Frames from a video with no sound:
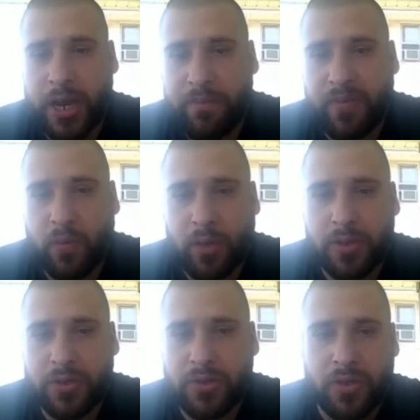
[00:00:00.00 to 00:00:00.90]
for the
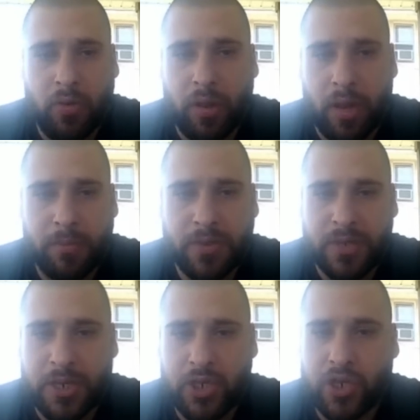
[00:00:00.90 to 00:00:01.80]
woods. There's no clubs
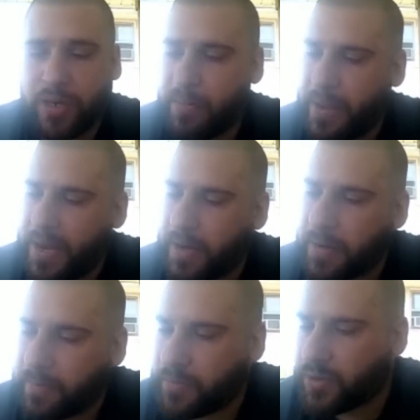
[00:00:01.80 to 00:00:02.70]
that they shouldn't have made.
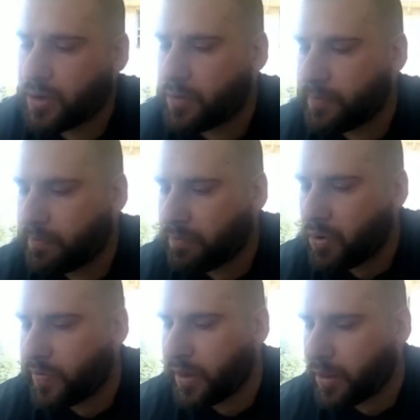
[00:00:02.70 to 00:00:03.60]
So
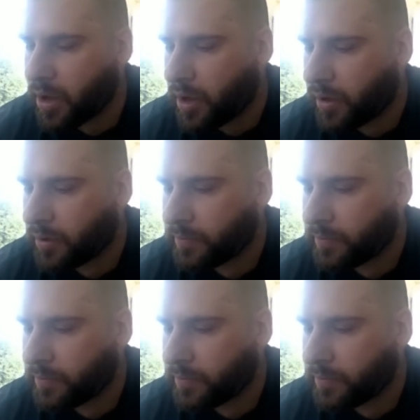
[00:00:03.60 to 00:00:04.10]
moving along.